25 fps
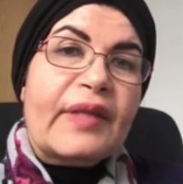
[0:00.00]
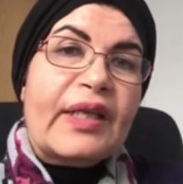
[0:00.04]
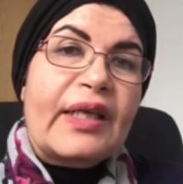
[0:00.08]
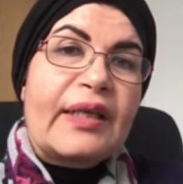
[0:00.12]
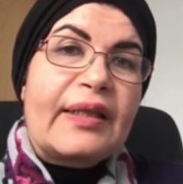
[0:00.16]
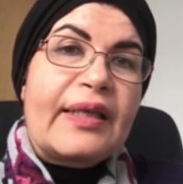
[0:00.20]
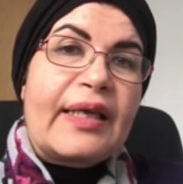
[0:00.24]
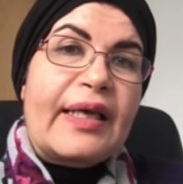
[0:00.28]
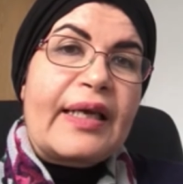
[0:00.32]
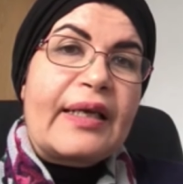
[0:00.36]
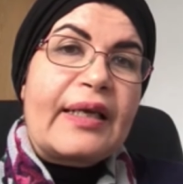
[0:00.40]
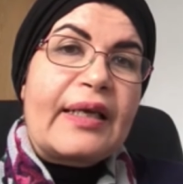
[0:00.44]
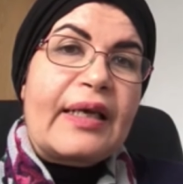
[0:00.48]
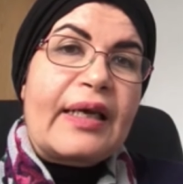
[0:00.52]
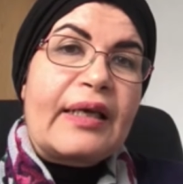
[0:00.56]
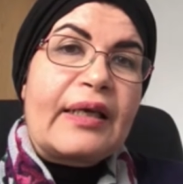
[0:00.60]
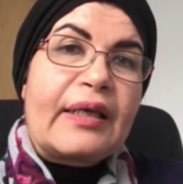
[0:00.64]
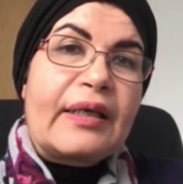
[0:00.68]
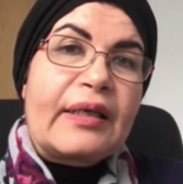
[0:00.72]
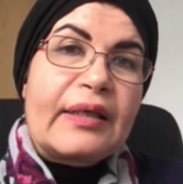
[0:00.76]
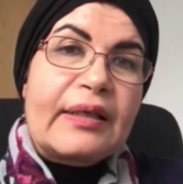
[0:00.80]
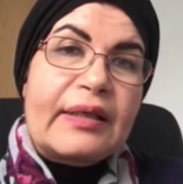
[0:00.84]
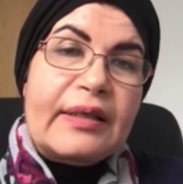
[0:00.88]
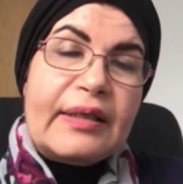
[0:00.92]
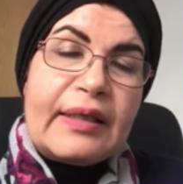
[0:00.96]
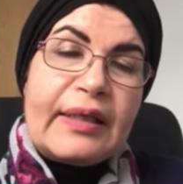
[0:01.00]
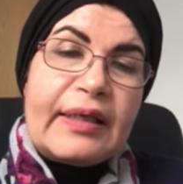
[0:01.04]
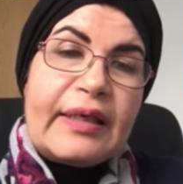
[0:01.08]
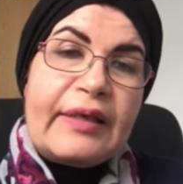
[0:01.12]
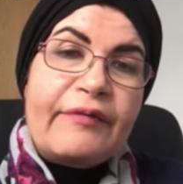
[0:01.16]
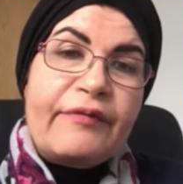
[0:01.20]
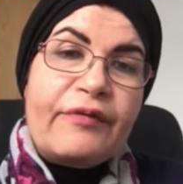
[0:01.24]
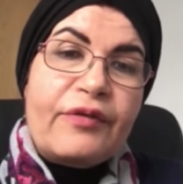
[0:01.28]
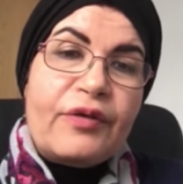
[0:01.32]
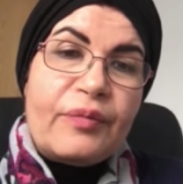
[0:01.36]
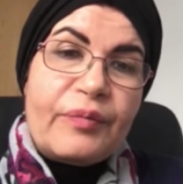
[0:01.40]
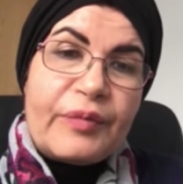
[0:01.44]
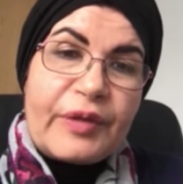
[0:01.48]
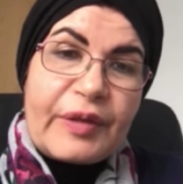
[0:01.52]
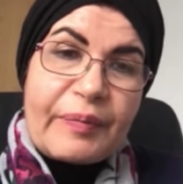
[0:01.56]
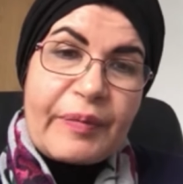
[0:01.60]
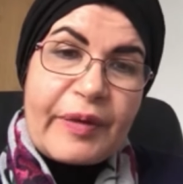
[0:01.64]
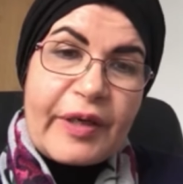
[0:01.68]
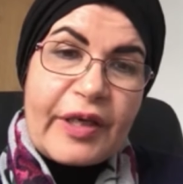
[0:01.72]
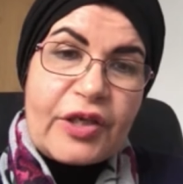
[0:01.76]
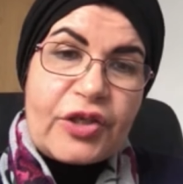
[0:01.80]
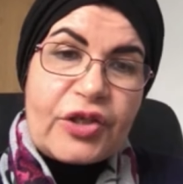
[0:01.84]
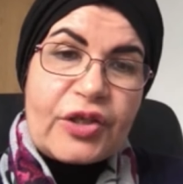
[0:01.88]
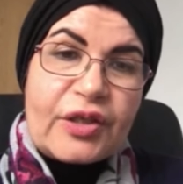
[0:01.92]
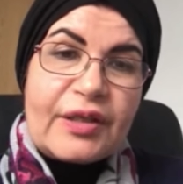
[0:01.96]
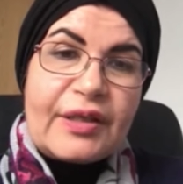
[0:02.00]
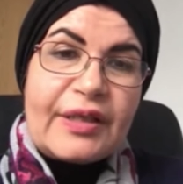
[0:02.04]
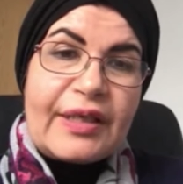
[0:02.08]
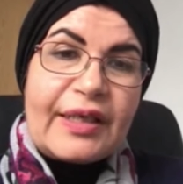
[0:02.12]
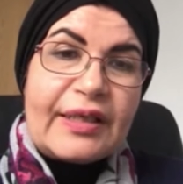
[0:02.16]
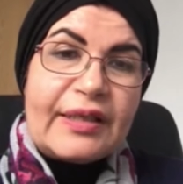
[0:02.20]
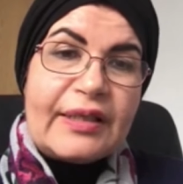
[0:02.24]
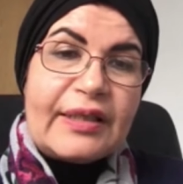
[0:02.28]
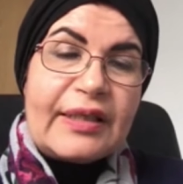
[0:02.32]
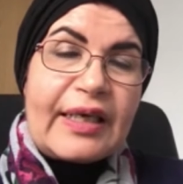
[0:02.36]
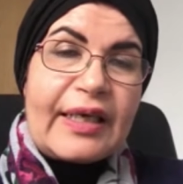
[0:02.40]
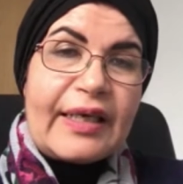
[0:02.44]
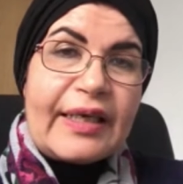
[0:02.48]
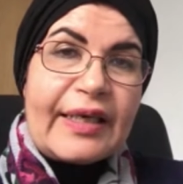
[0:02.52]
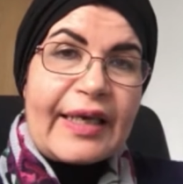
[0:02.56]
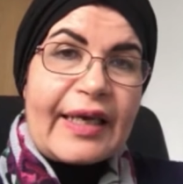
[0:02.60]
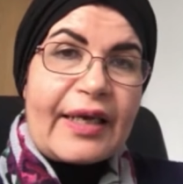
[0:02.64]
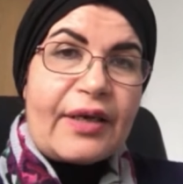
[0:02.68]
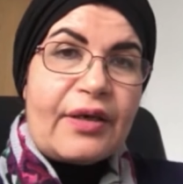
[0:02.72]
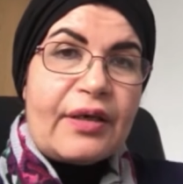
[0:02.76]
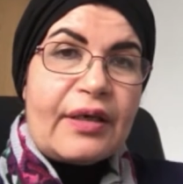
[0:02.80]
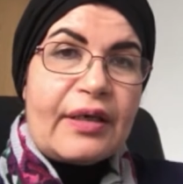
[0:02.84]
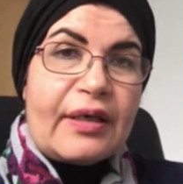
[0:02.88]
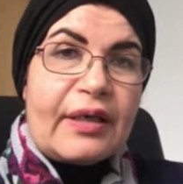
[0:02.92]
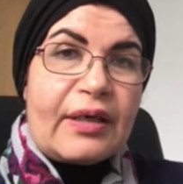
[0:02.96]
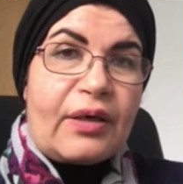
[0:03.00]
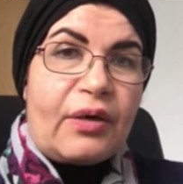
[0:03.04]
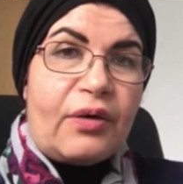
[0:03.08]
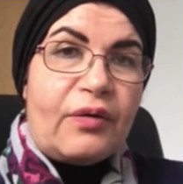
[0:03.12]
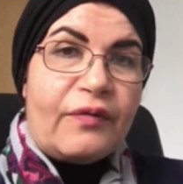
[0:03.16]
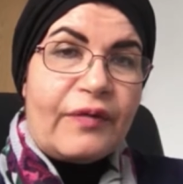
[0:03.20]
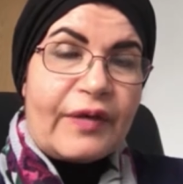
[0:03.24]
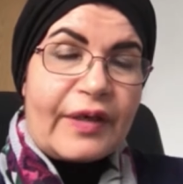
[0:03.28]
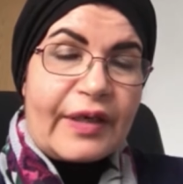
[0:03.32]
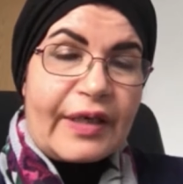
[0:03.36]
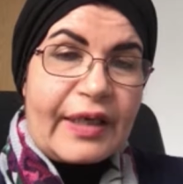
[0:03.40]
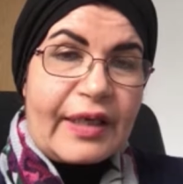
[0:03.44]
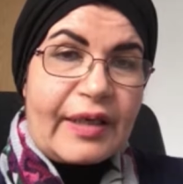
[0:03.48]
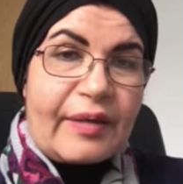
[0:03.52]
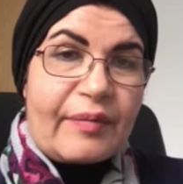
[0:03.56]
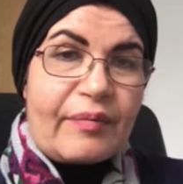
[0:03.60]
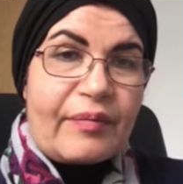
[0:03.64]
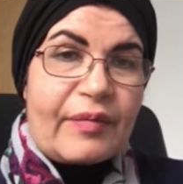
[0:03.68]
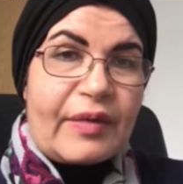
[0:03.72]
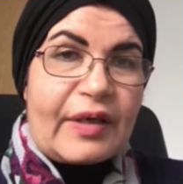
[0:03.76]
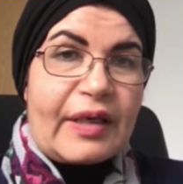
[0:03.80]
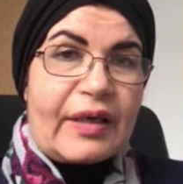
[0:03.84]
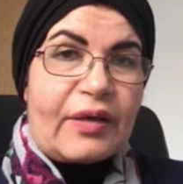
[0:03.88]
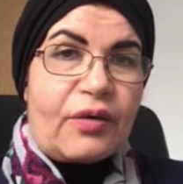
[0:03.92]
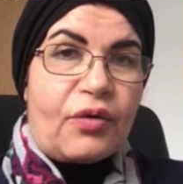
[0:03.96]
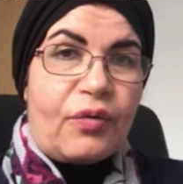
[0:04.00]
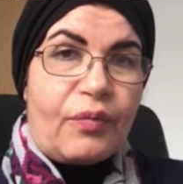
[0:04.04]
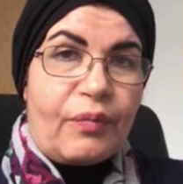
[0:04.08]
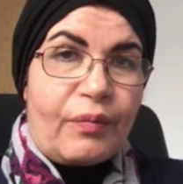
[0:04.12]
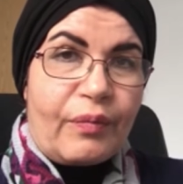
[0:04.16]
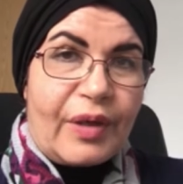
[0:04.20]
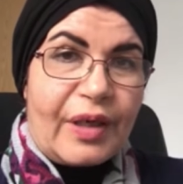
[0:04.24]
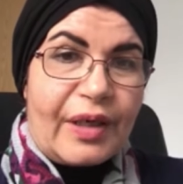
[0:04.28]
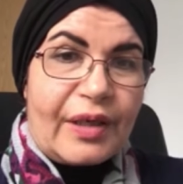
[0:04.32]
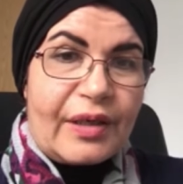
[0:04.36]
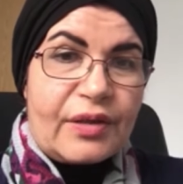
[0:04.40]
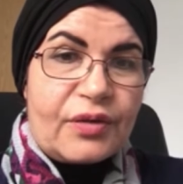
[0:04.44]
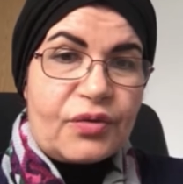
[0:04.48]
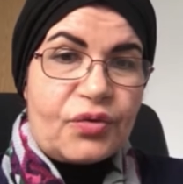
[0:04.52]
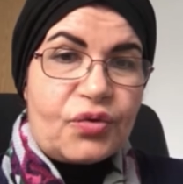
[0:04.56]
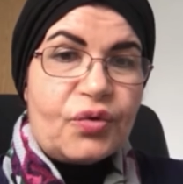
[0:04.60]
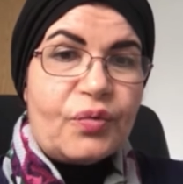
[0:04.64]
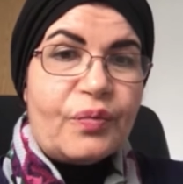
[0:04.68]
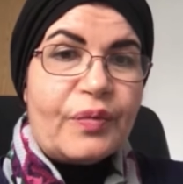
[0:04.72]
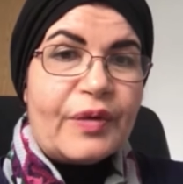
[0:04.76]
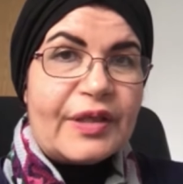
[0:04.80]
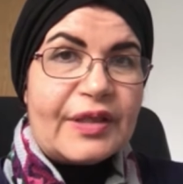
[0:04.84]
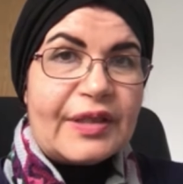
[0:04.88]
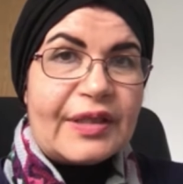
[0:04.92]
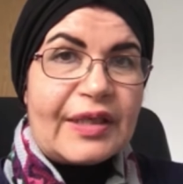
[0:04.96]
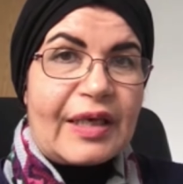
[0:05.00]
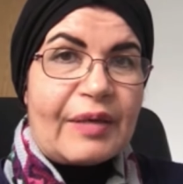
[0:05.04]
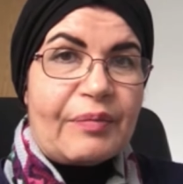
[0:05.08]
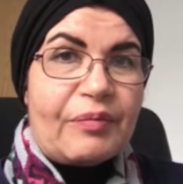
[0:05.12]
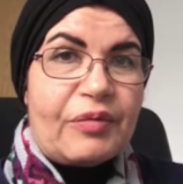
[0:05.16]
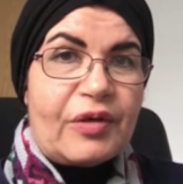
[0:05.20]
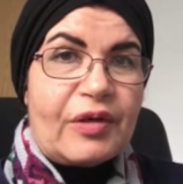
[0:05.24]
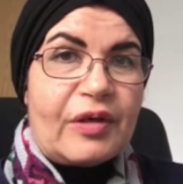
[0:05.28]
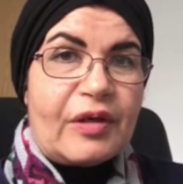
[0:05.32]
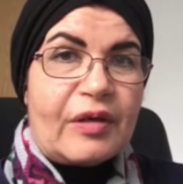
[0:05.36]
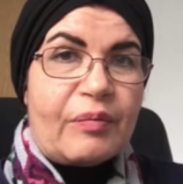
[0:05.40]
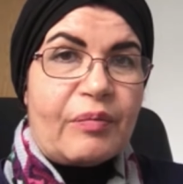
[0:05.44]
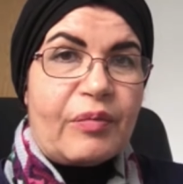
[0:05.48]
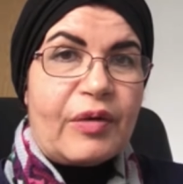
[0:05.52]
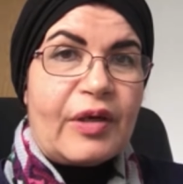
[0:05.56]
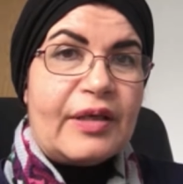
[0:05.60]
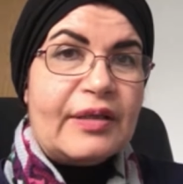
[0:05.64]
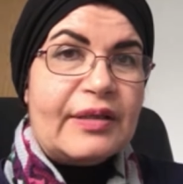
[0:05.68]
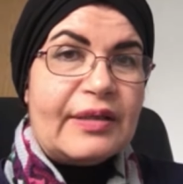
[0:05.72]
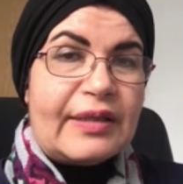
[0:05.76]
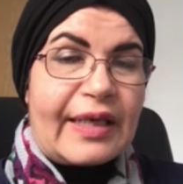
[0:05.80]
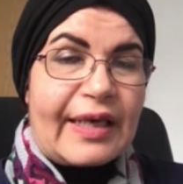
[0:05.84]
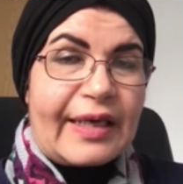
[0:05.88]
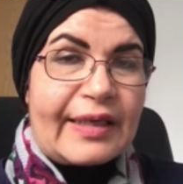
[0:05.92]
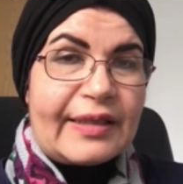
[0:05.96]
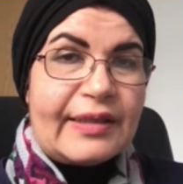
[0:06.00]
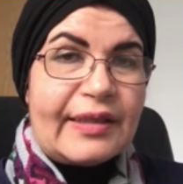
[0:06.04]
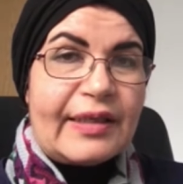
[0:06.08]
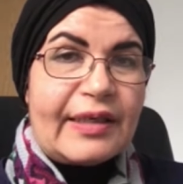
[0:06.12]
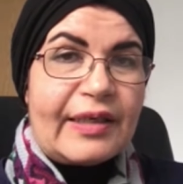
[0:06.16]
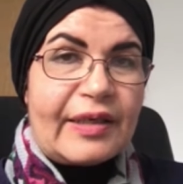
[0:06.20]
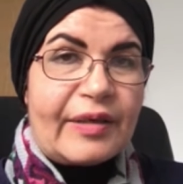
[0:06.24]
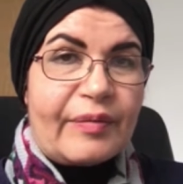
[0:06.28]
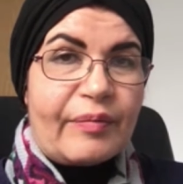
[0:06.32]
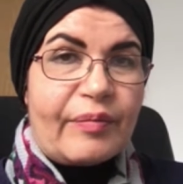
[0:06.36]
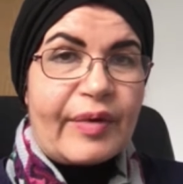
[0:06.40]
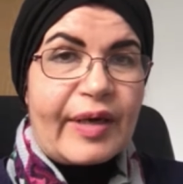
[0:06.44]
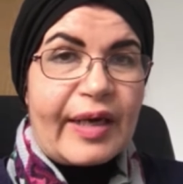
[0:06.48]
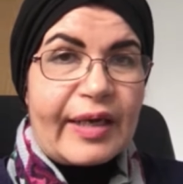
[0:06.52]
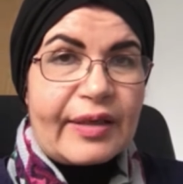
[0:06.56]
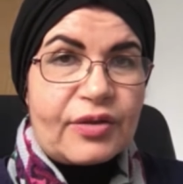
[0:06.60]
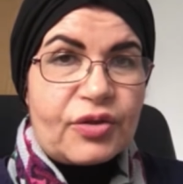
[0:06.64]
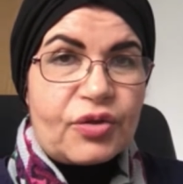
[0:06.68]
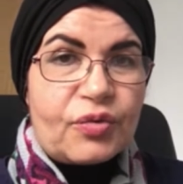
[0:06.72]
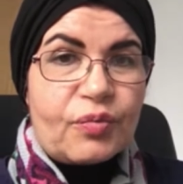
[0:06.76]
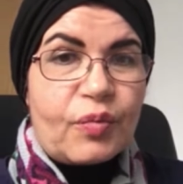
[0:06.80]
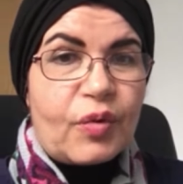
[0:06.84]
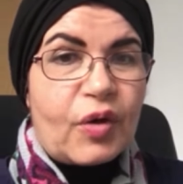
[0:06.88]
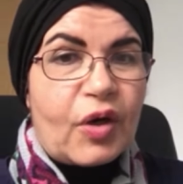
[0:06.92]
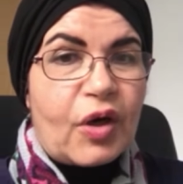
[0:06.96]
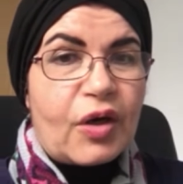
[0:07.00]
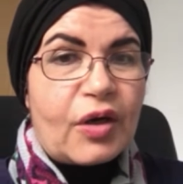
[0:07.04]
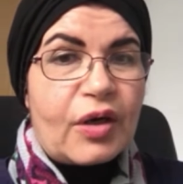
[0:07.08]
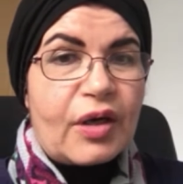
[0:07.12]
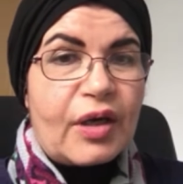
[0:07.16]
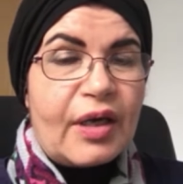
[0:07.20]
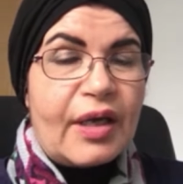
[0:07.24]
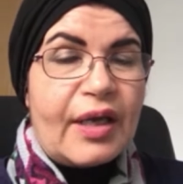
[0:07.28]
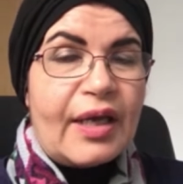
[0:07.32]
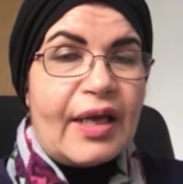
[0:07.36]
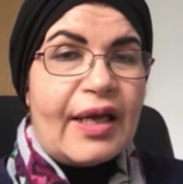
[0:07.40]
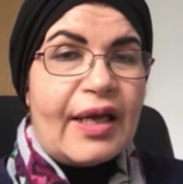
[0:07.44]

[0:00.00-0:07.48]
then I inform the patient that I can offer him combined suprascapular plus axillary branch block.